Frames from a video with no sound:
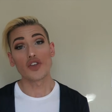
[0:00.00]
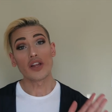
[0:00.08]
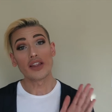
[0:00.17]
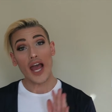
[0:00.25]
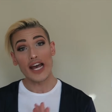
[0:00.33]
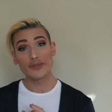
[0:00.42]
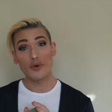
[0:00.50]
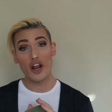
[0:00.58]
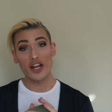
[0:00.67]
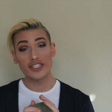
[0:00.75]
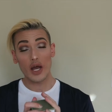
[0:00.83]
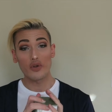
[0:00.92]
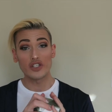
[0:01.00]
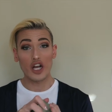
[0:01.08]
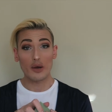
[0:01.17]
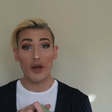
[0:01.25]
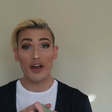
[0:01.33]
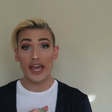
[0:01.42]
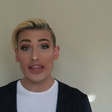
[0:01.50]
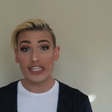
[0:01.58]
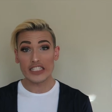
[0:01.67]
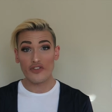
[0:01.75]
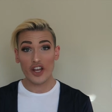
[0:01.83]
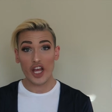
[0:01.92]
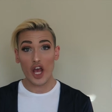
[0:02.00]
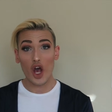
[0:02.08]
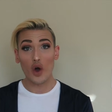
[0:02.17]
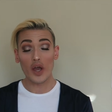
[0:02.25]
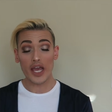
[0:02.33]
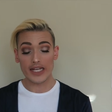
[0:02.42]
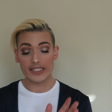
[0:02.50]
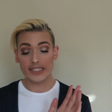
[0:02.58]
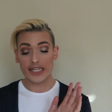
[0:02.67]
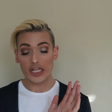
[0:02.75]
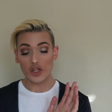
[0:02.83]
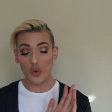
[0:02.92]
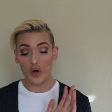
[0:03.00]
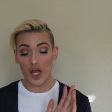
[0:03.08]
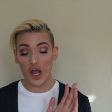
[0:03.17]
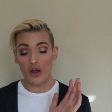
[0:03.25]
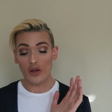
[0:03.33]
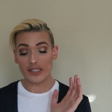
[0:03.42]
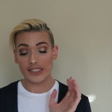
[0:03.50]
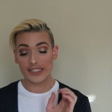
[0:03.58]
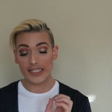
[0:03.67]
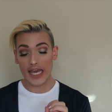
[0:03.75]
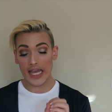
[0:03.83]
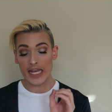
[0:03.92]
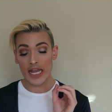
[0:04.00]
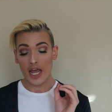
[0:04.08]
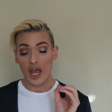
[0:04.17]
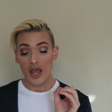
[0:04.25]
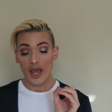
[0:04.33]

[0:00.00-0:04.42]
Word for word: So the last product I want to talk about in this video is the L'Oreal Skin